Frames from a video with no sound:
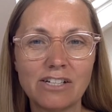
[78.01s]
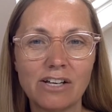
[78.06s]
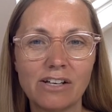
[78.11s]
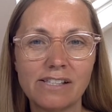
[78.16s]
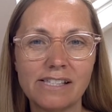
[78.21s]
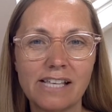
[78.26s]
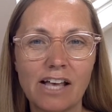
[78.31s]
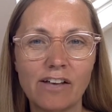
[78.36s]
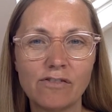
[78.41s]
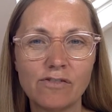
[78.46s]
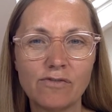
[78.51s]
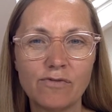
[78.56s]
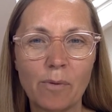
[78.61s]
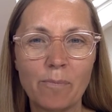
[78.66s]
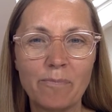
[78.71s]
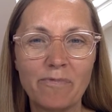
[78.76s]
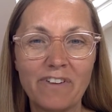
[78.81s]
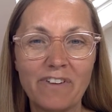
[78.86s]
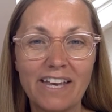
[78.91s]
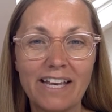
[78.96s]
ourselves
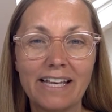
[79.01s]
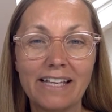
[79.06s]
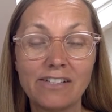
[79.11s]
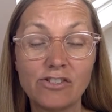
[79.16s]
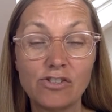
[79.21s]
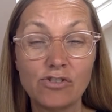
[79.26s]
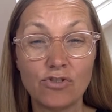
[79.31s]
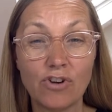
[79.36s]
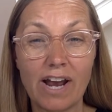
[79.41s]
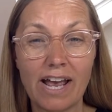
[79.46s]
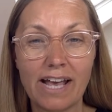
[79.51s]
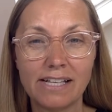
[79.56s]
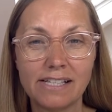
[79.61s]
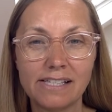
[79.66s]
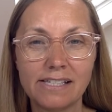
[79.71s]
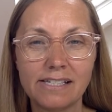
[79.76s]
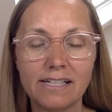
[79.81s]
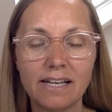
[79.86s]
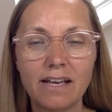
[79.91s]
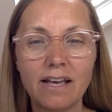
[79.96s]
from feeling
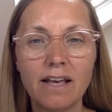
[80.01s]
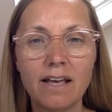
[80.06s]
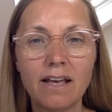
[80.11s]
stressed.